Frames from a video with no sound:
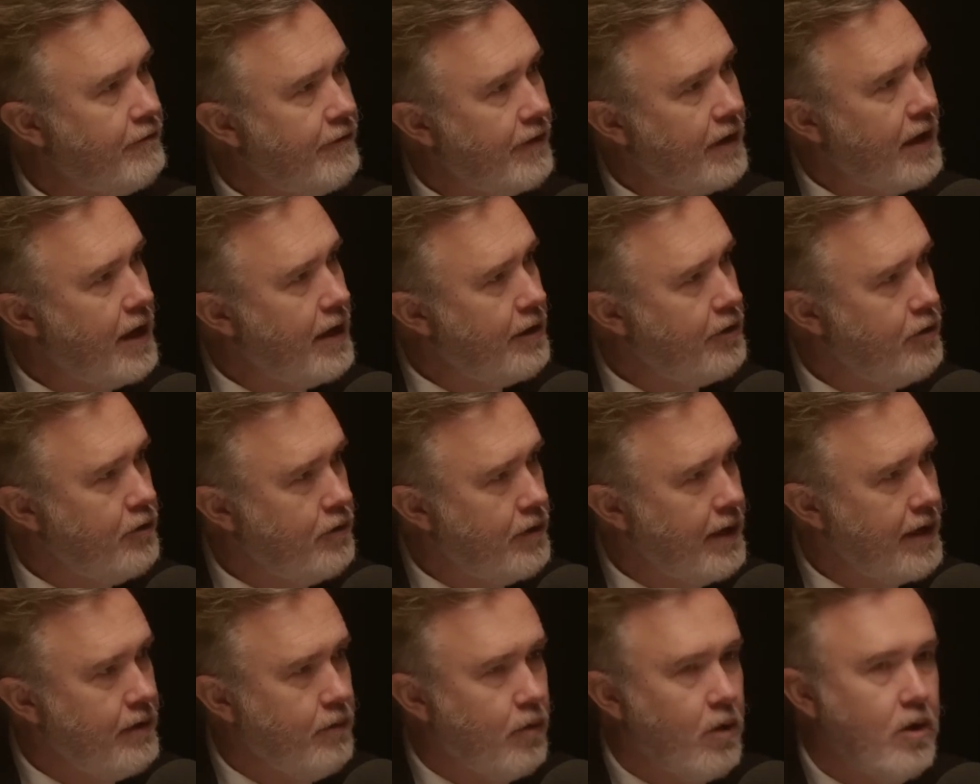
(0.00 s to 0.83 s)
forgot
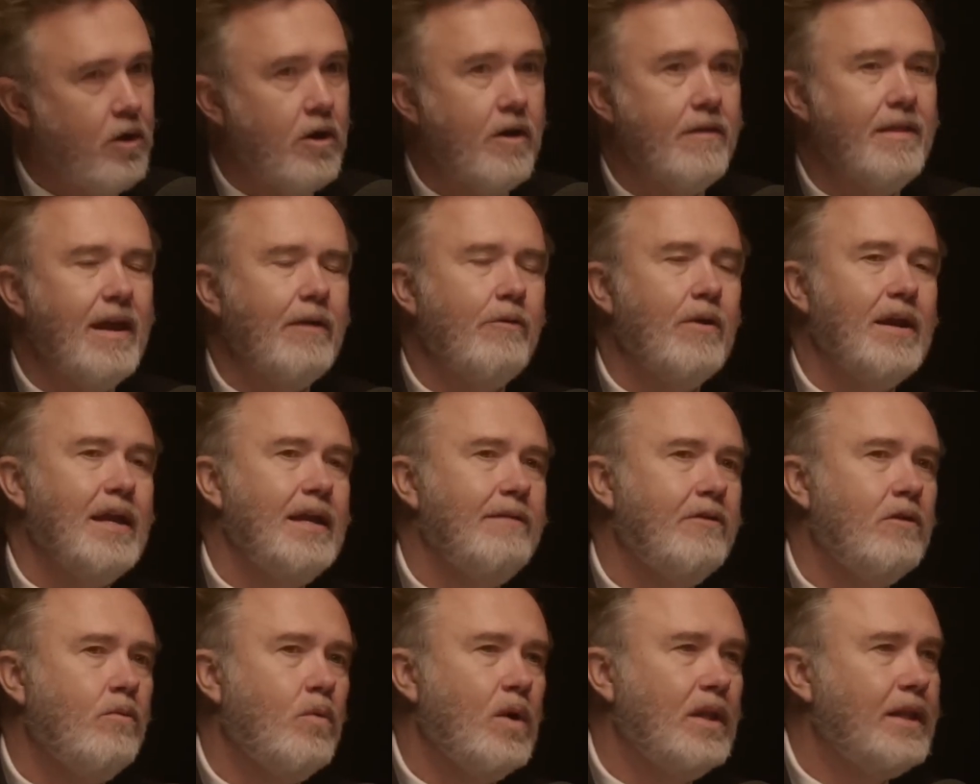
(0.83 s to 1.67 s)
who they were. They were
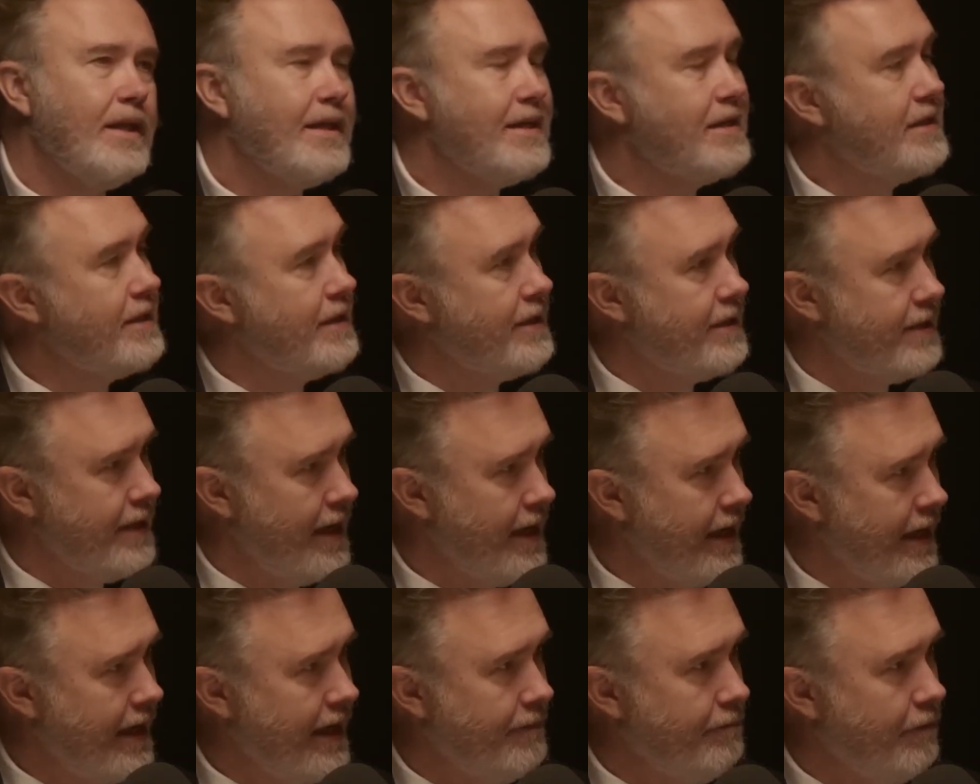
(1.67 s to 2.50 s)
even willing to
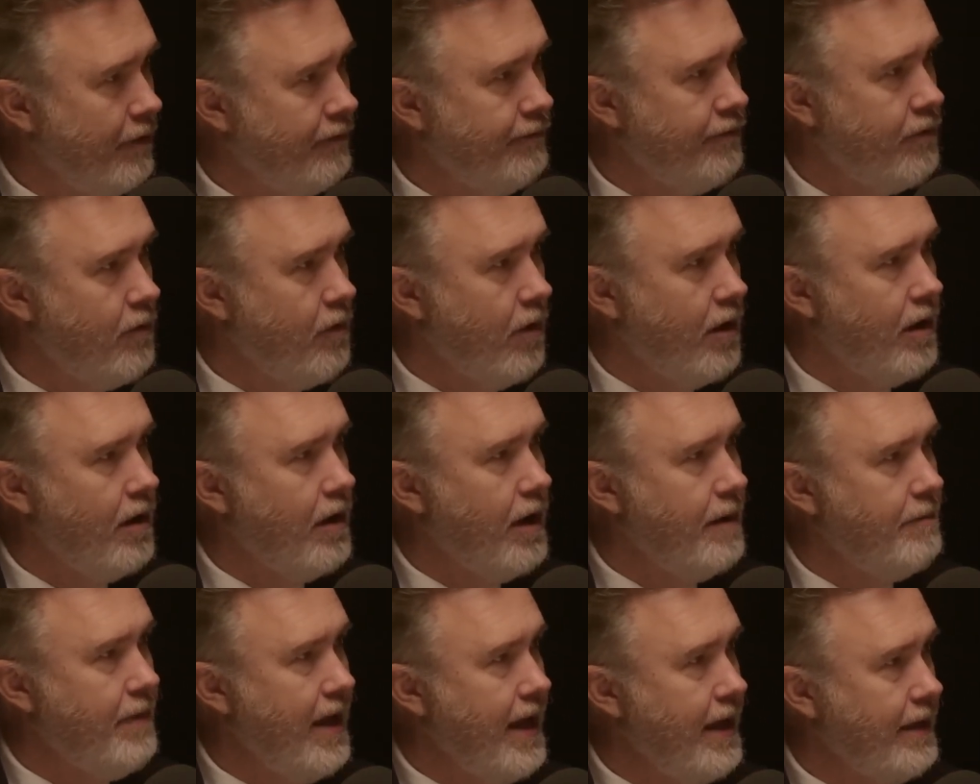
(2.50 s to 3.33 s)
die before
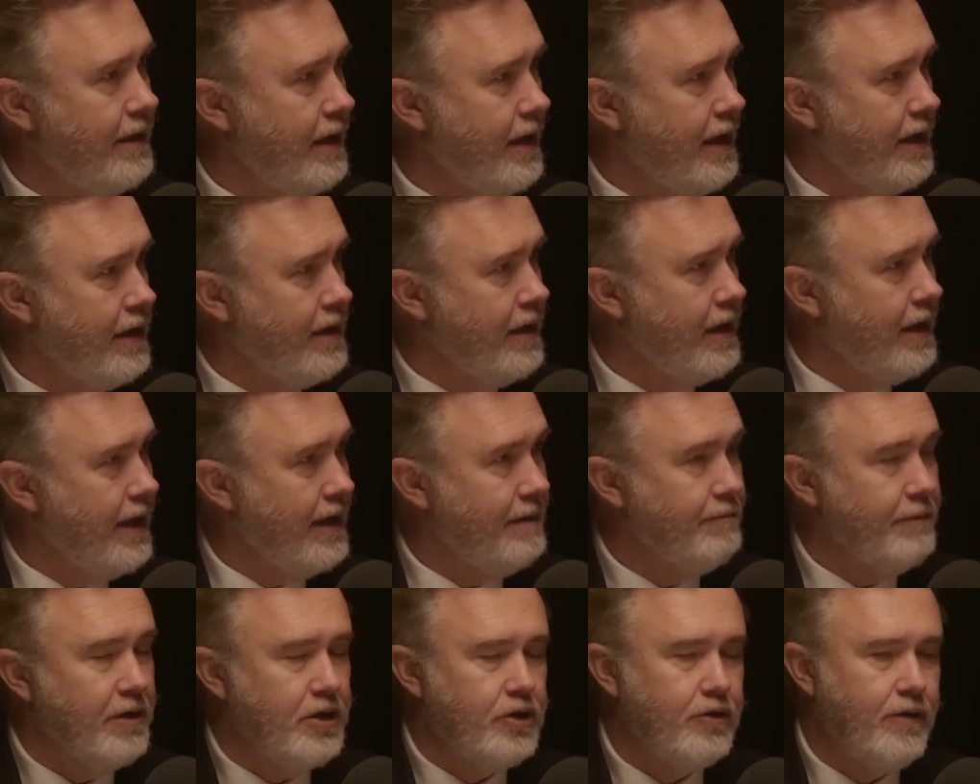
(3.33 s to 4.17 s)
abandoning God
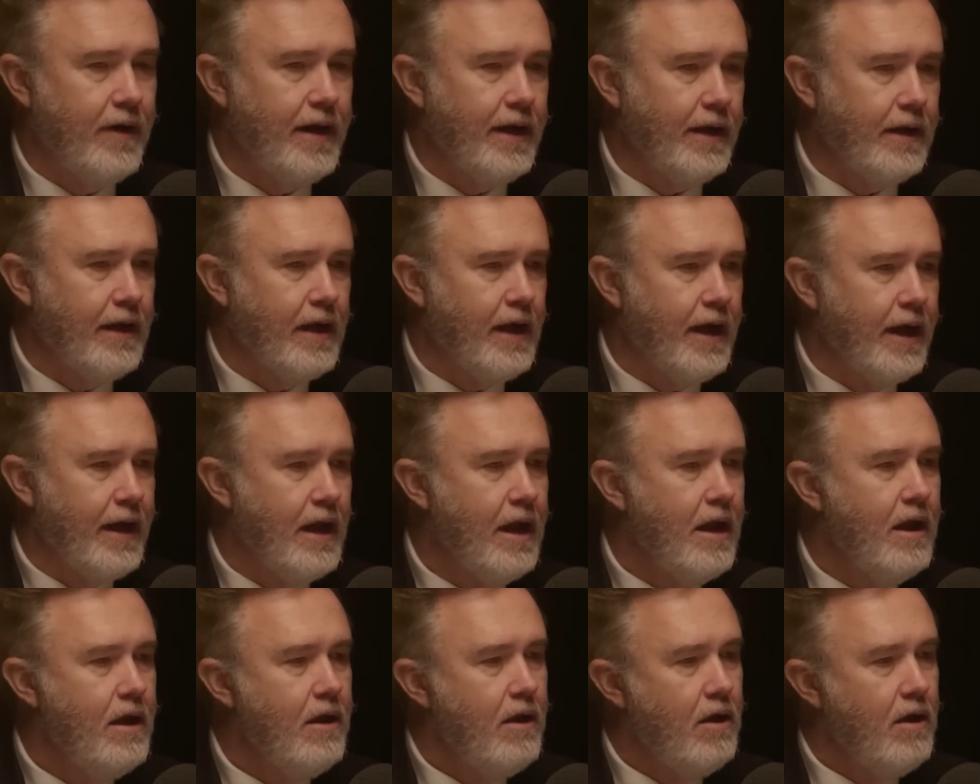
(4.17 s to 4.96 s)
and betraying God.